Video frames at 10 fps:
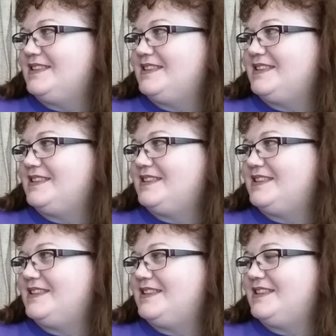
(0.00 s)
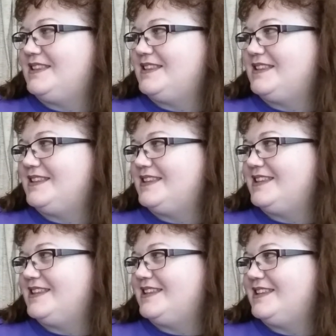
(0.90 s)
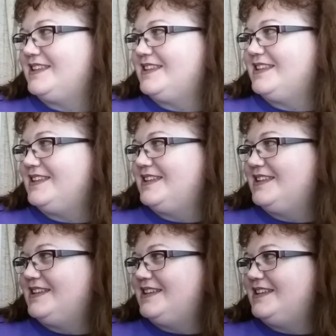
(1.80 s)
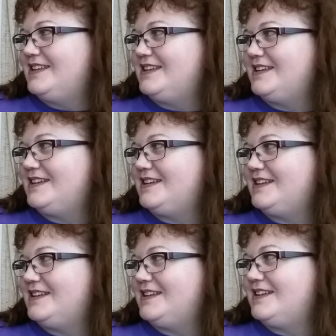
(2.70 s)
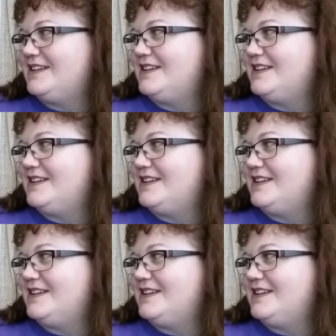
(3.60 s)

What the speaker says: This person isn't speaking.